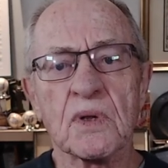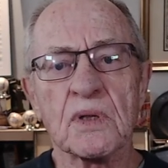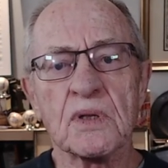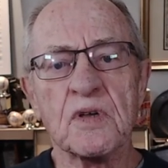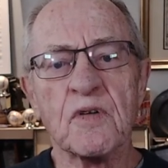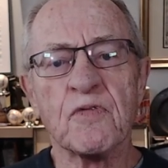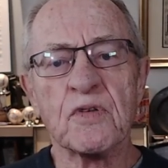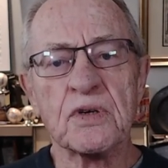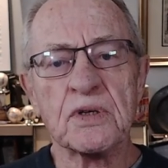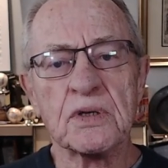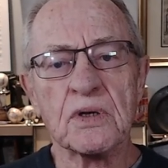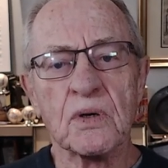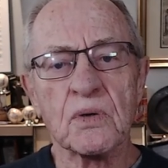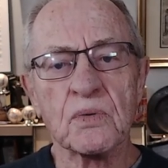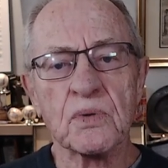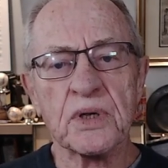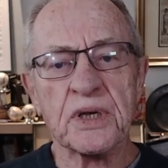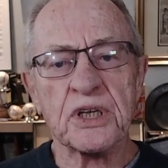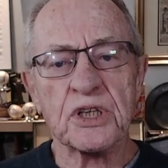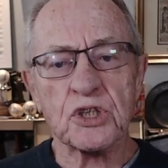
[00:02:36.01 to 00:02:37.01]
different
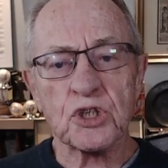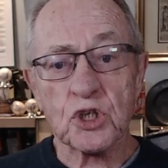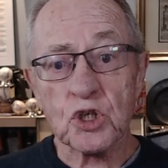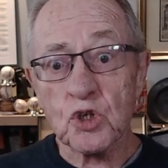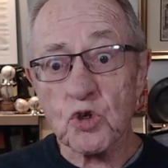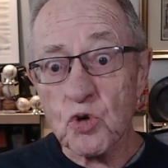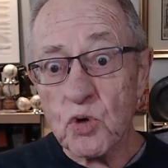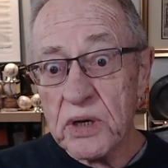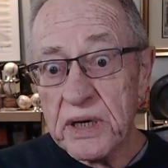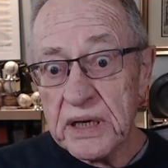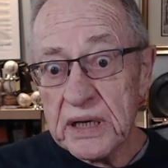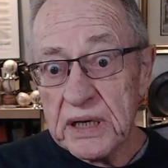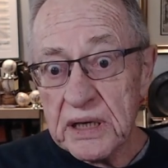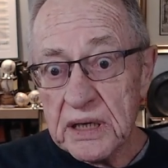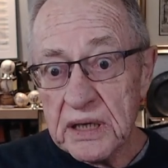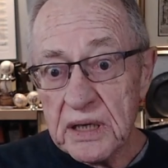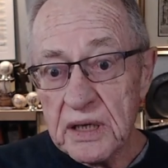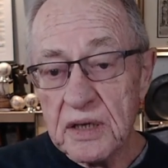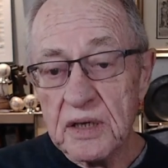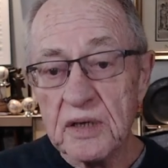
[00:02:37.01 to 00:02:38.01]
only in
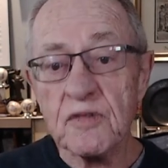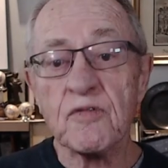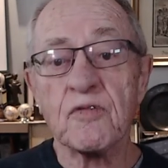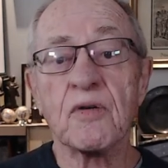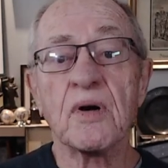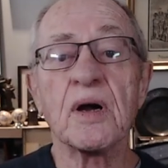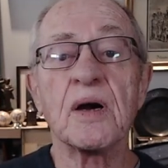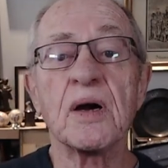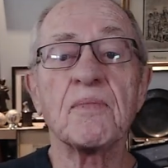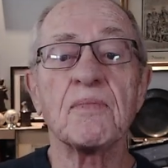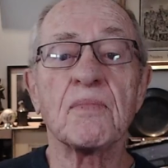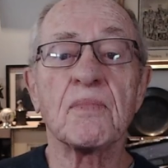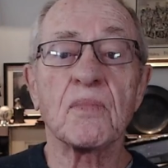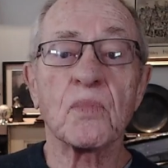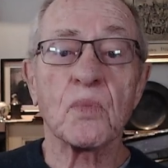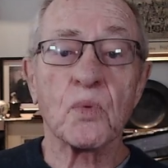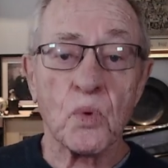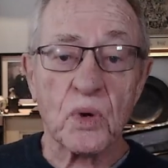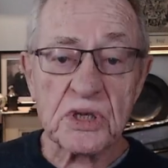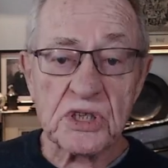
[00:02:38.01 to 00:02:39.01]
degree
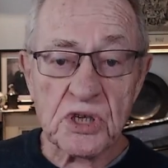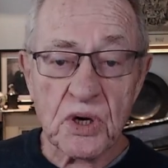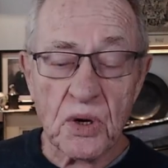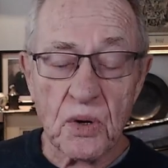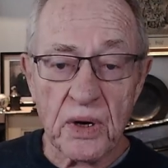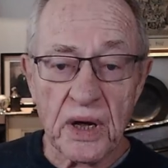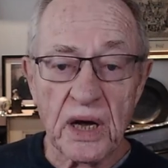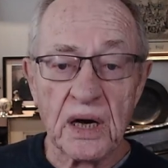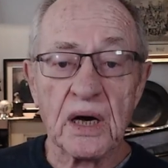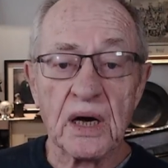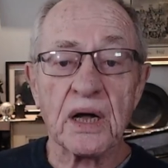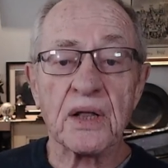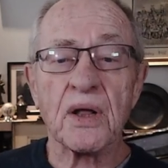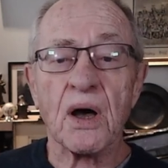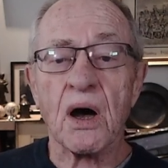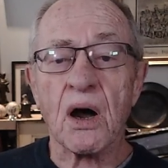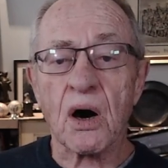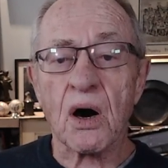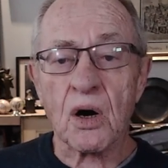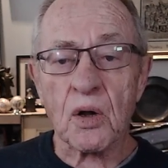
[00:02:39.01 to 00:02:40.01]
from what's going on, the
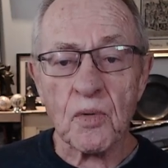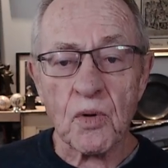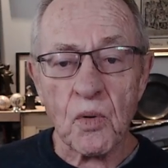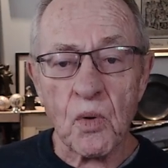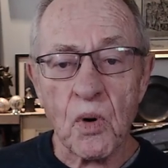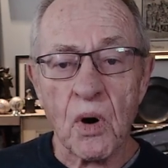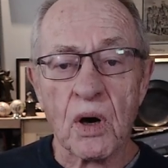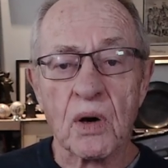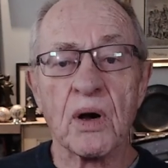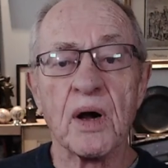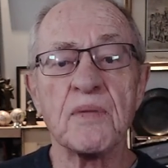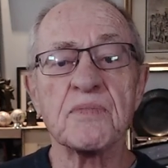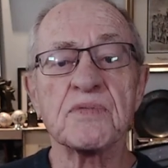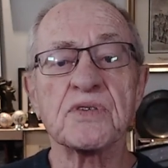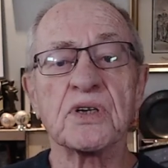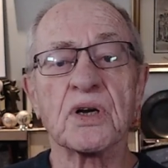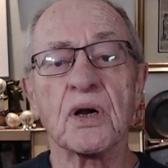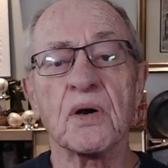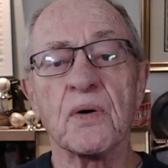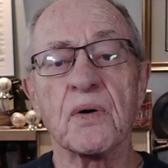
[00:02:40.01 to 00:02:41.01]
horrible war crimes
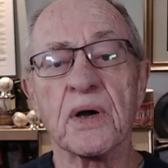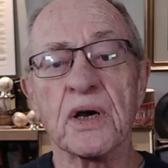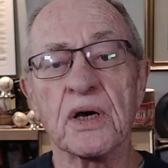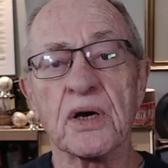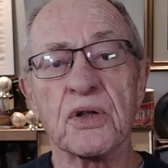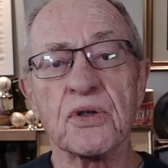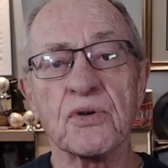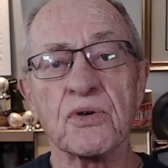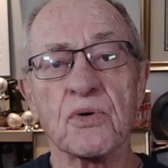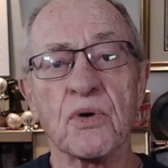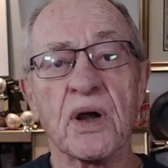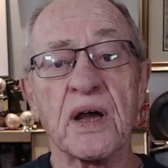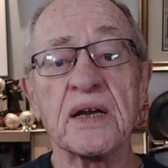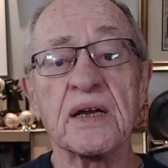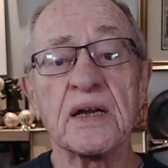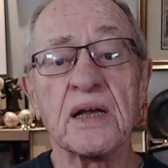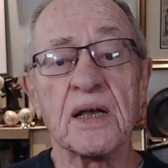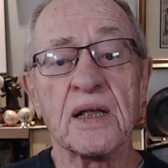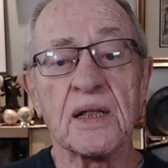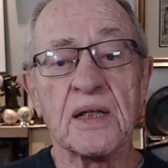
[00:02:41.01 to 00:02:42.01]
that are going on in
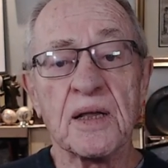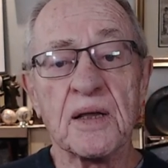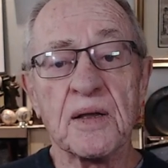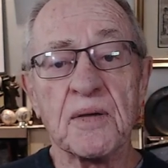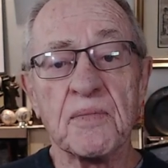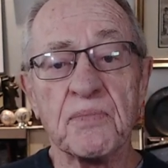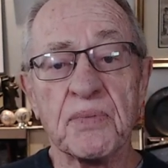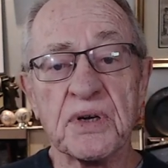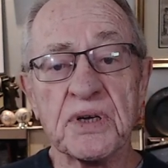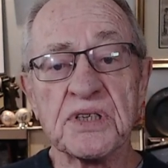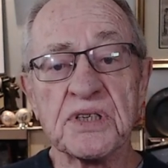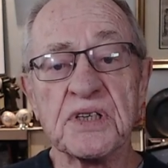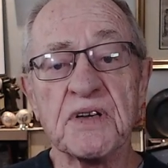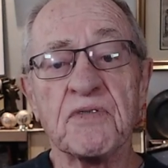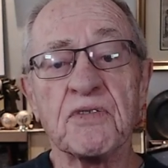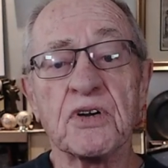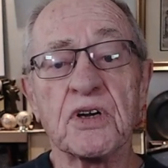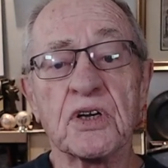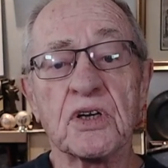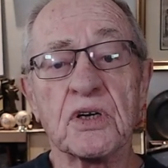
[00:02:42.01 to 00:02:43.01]
Ukraine, but it's
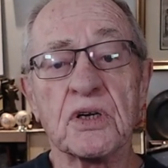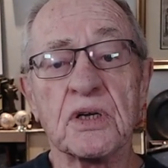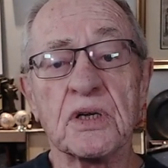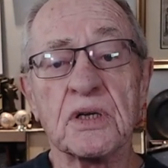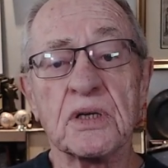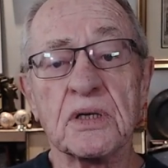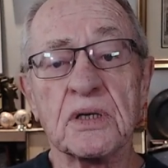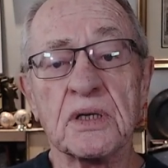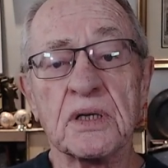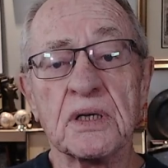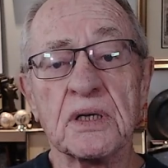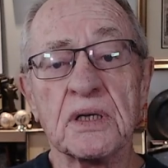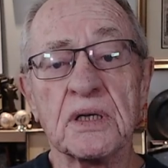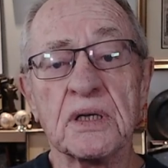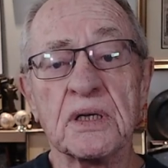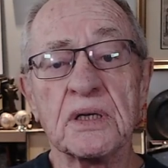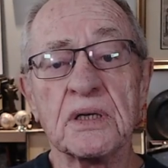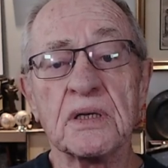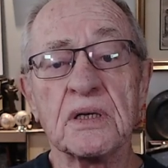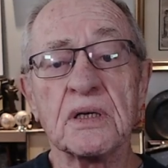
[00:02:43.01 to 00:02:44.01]
different in
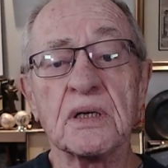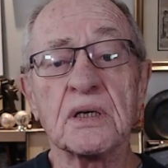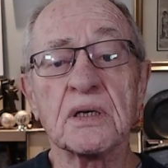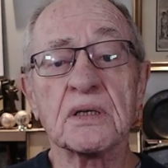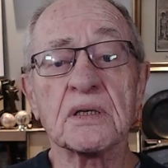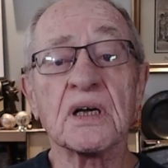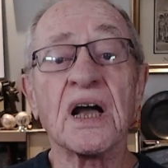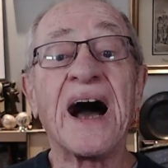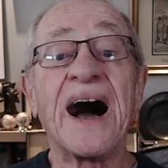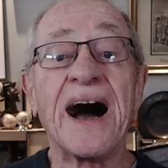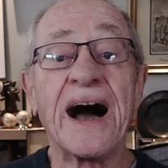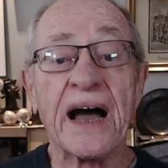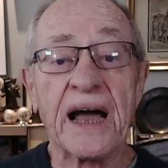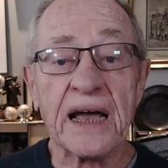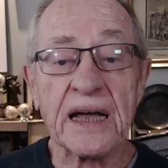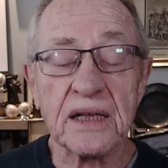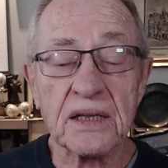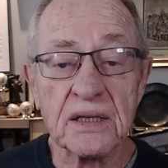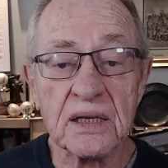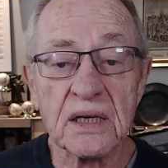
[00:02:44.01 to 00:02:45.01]

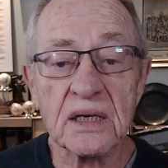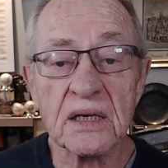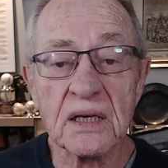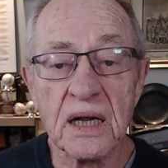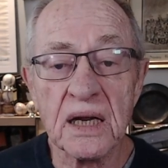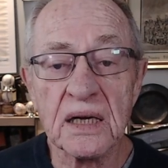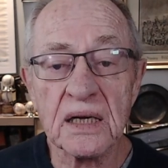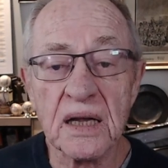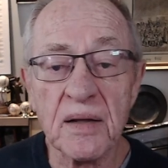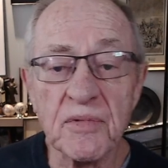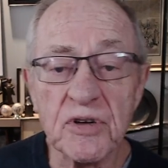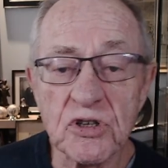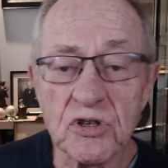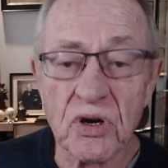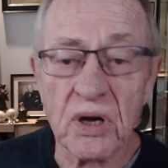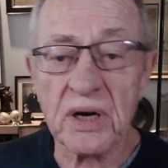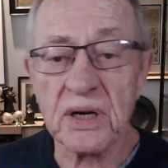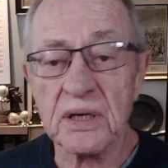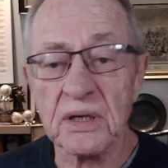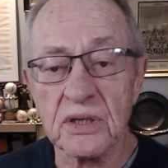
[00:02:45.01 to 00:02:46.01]
kind. And let me
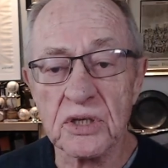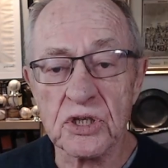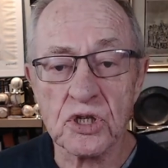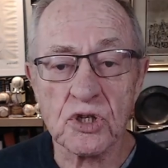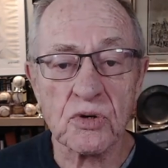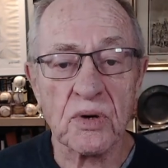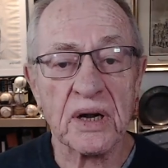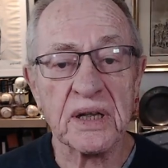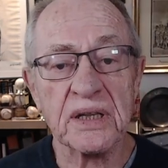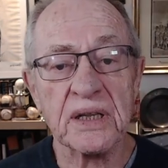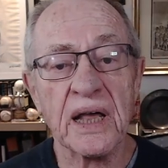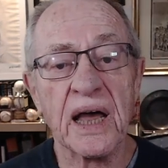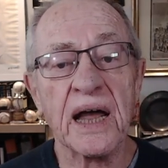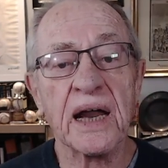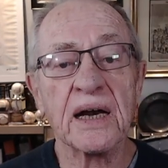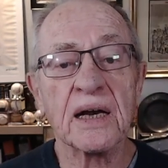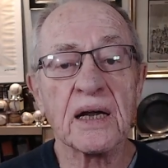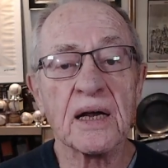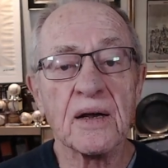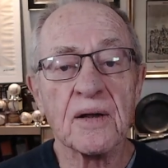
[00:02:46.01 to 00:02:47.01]
try to illustrate
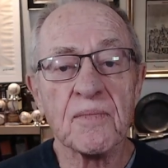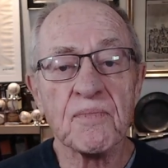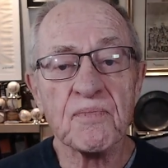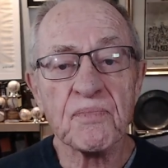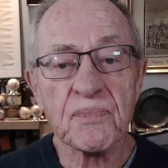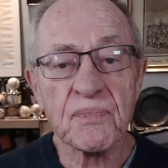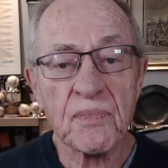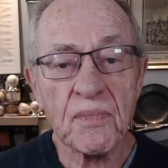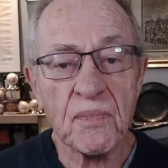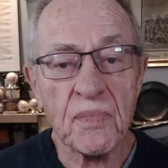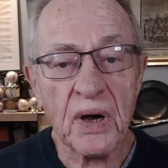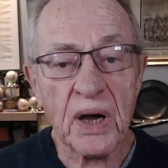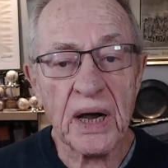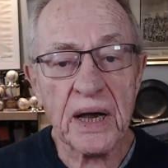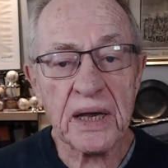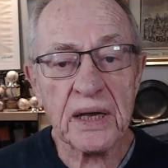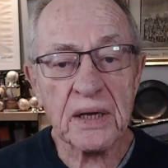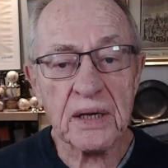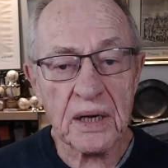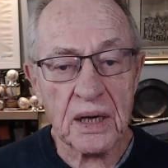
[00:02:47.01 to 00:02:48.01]
that
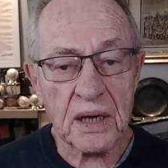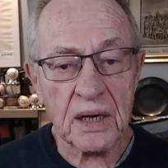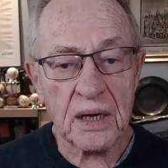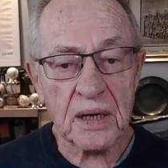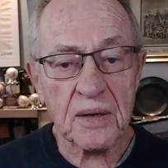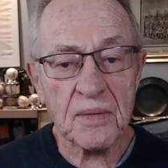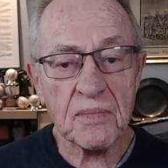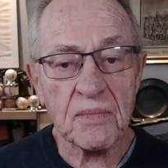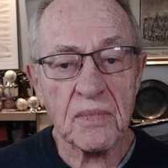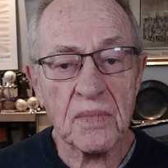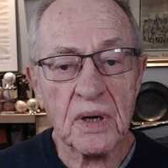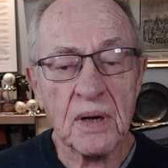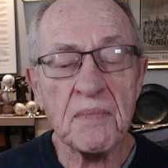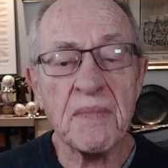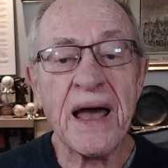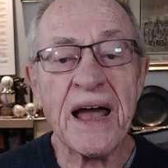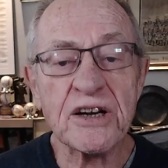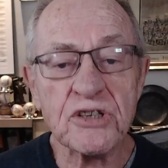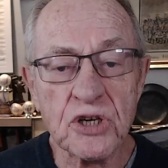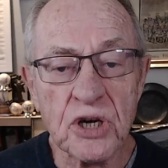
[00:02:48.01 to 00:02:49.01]
by
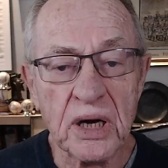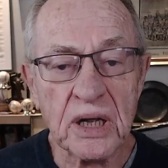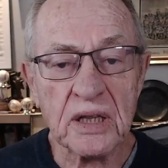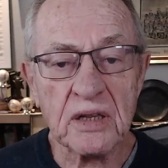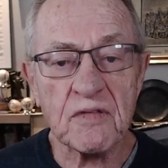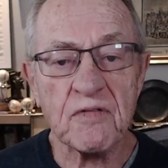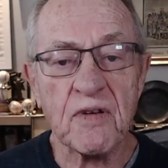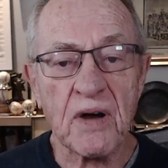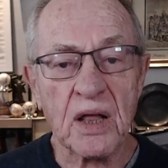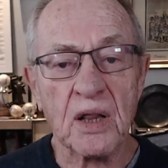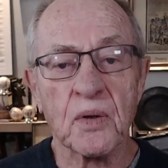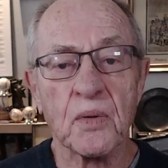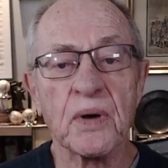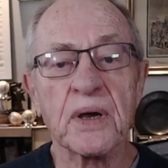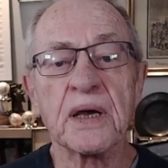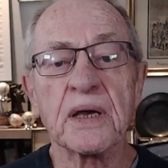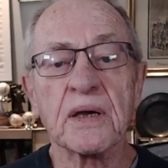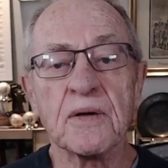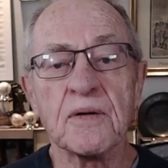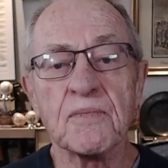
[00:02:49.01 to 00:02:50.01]
imagining the
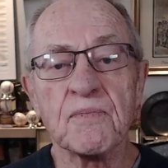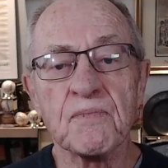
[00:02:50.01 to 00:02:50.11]
following